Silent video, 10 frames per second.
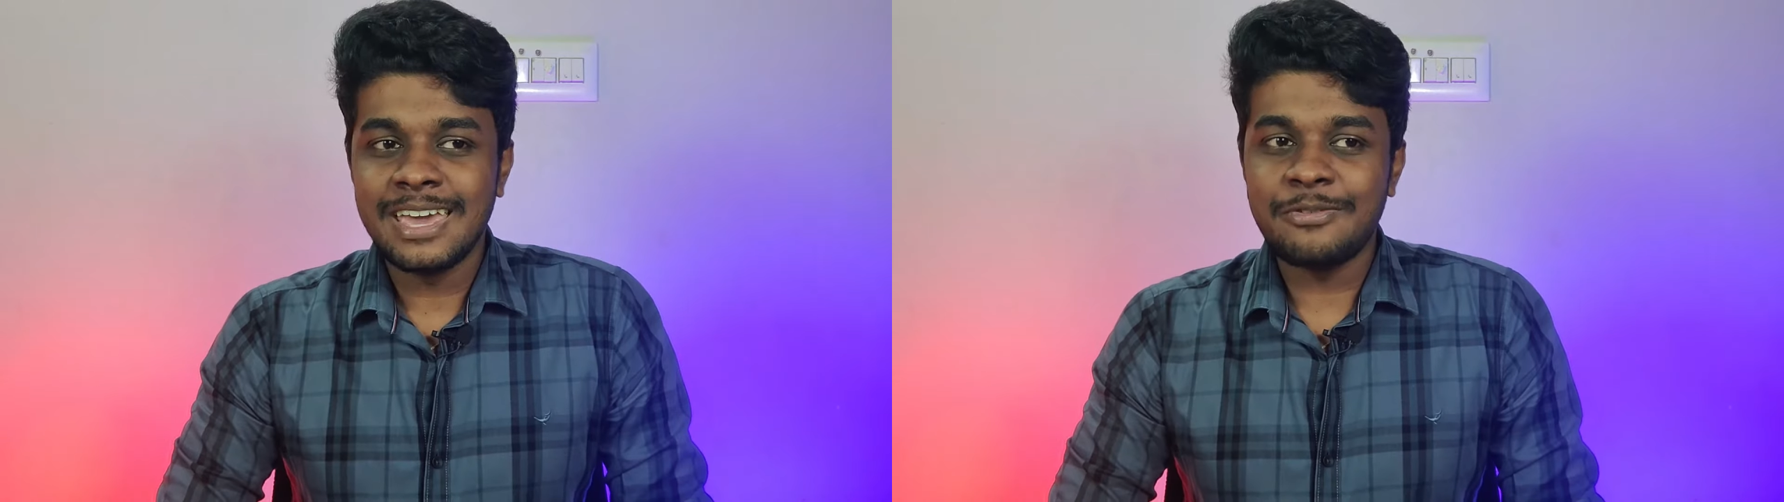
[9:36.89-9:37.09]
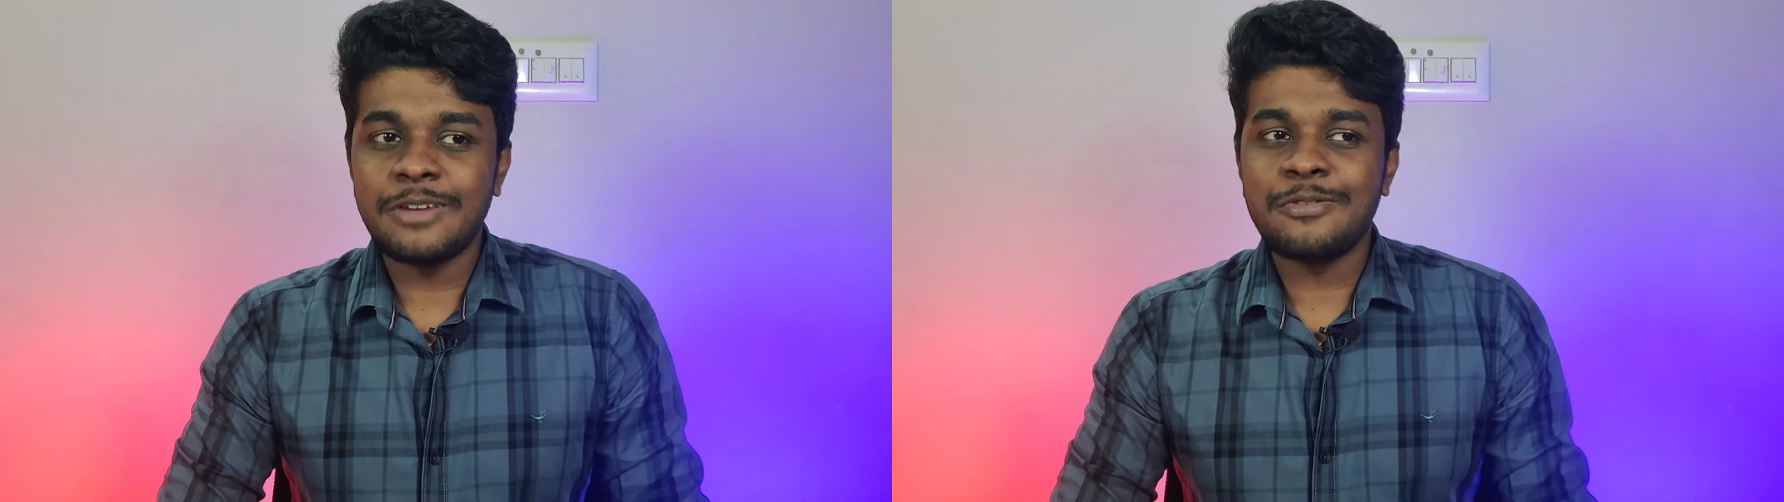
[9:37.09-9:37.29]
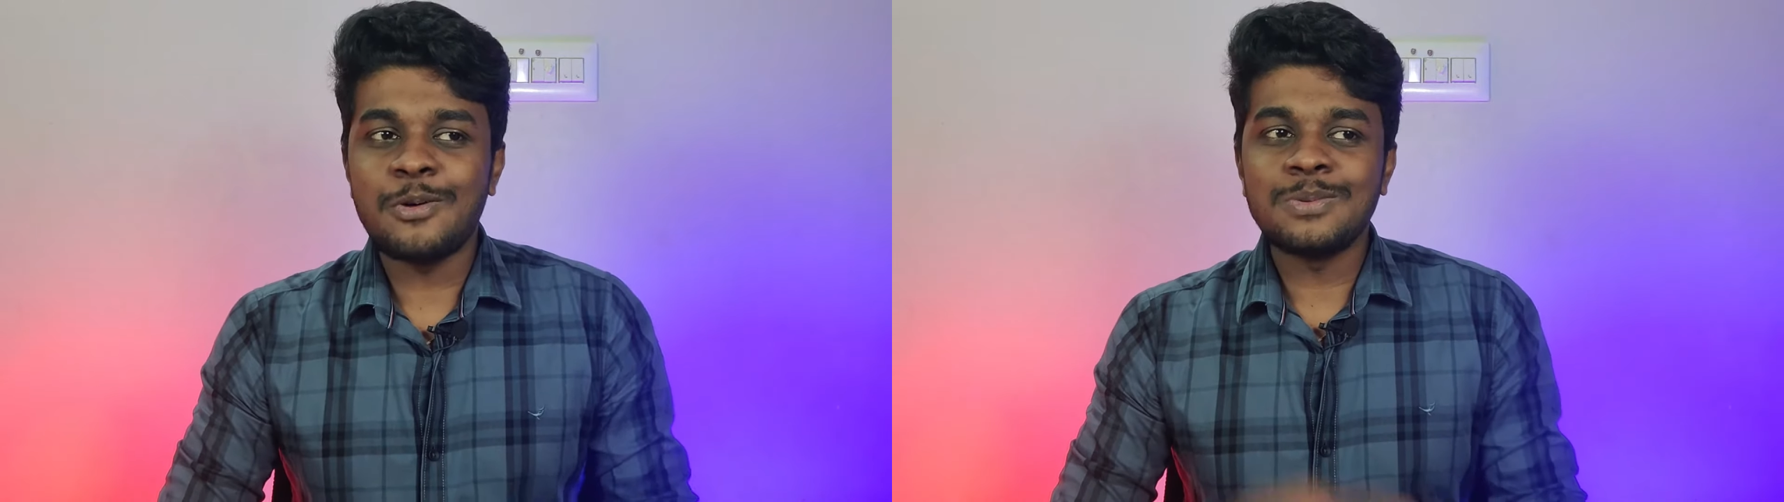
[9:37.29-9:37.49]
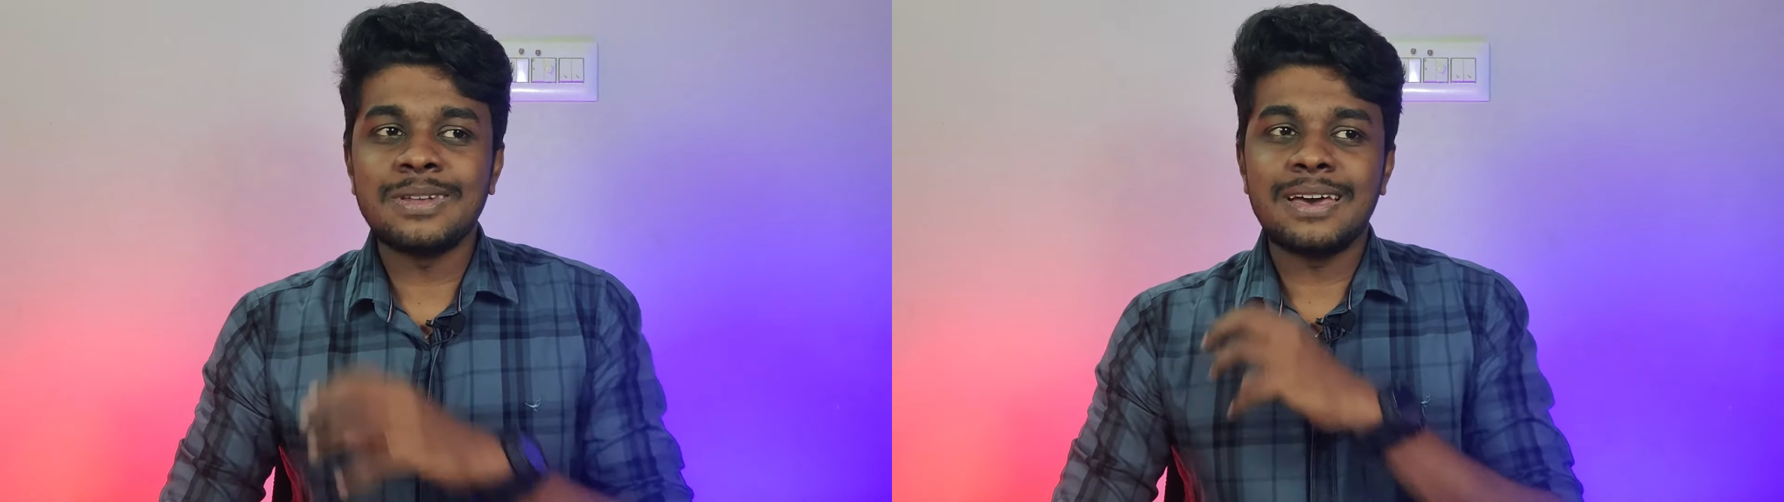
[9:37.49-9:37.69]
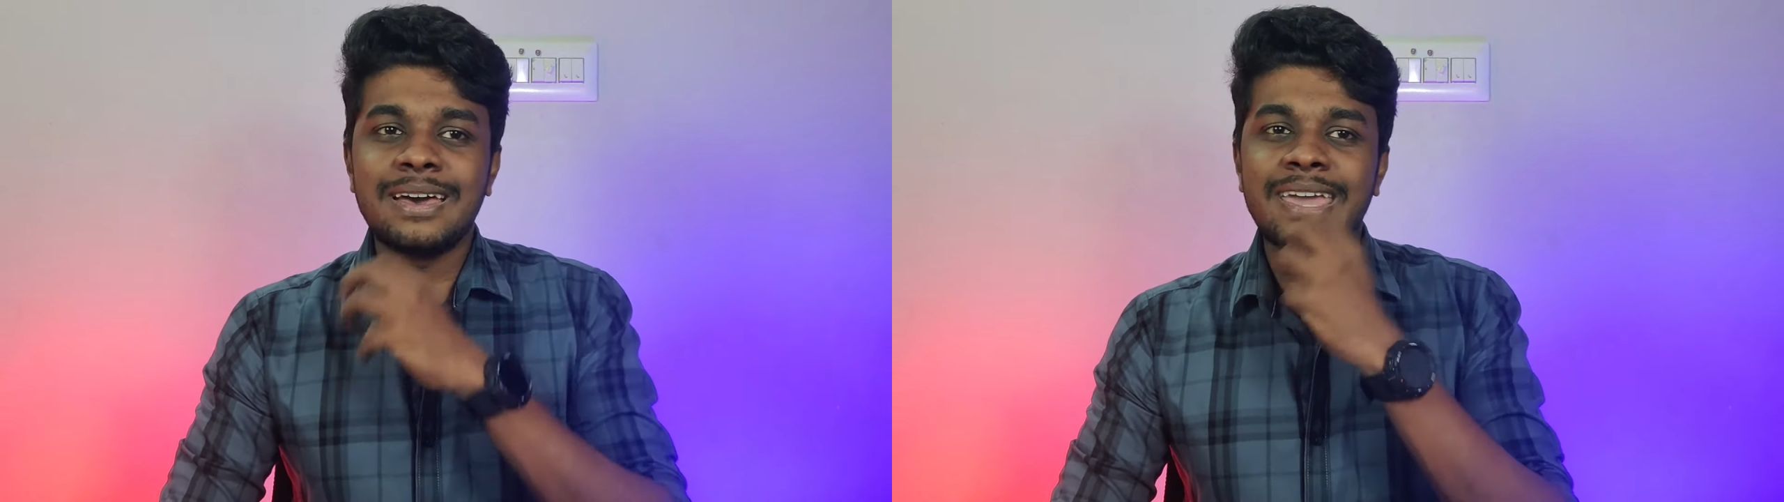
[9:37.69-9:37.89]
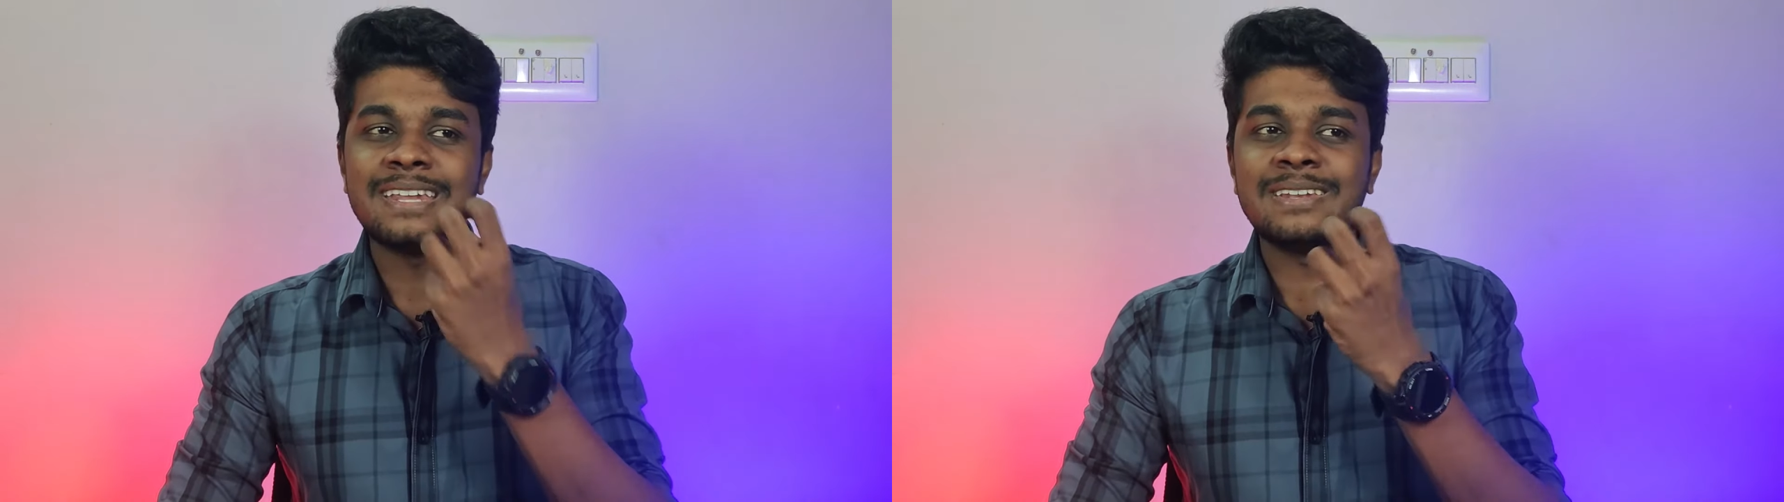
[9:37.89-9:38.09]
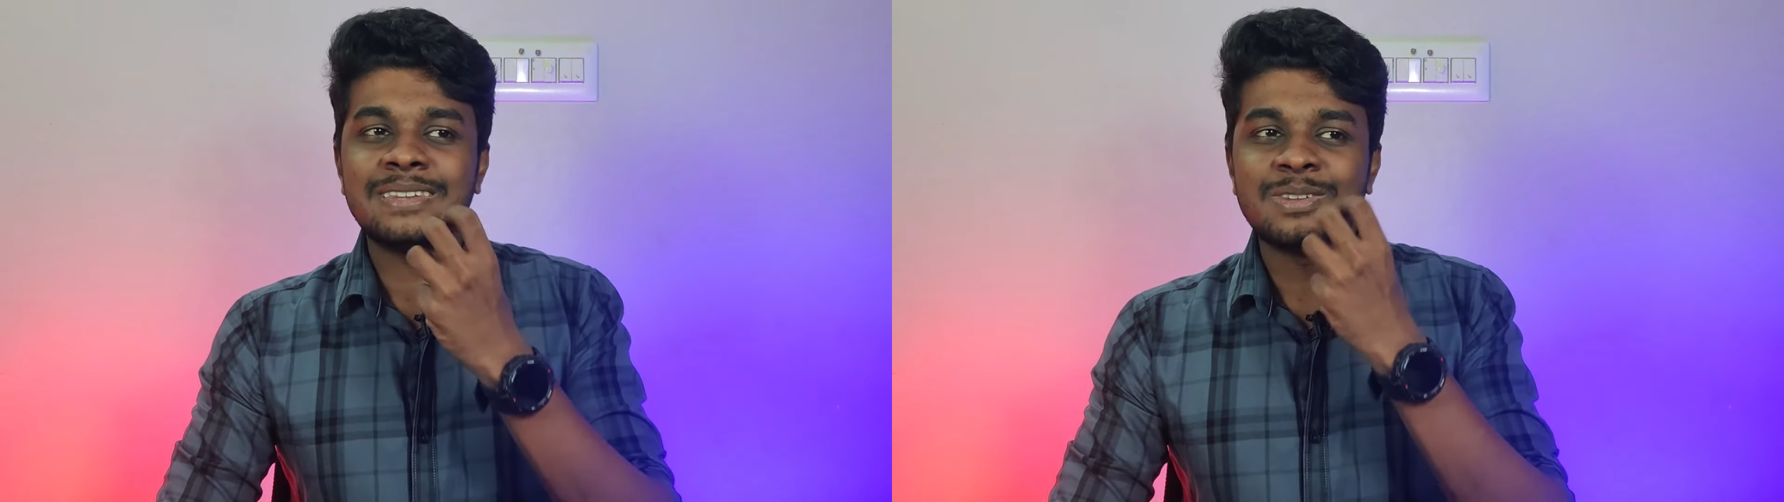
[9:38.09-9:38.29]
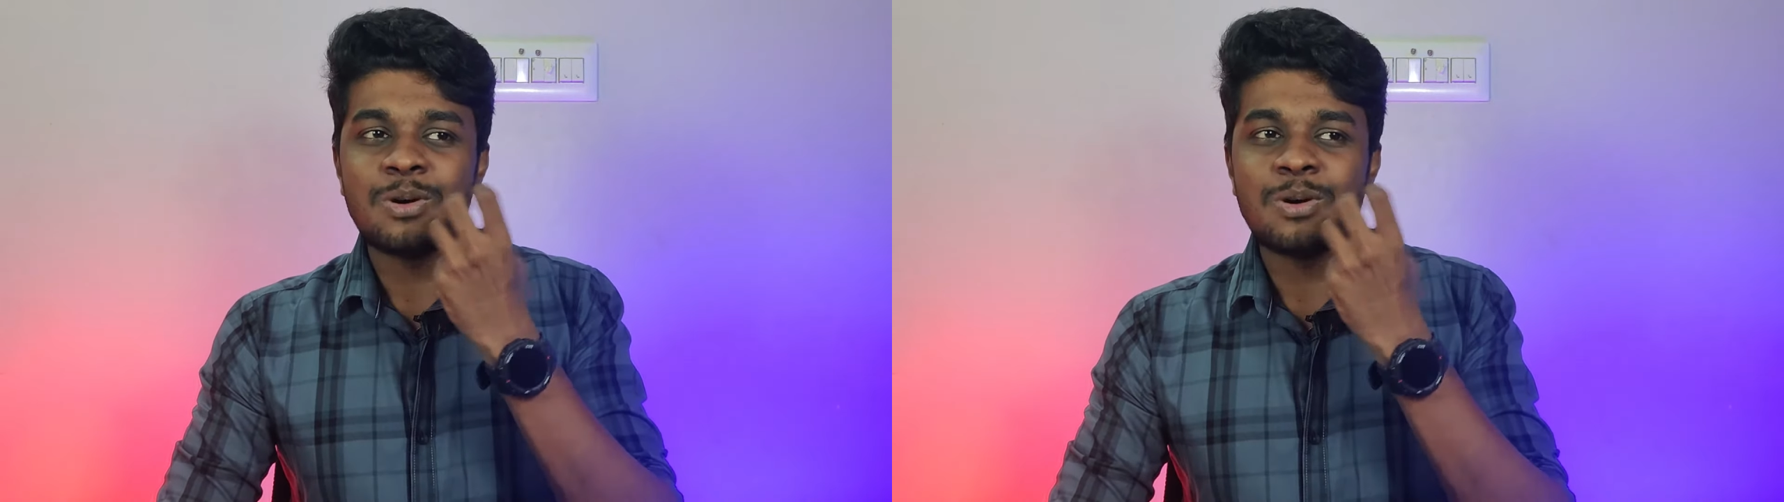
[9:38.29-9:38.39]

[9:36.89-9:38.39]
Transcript: If I found any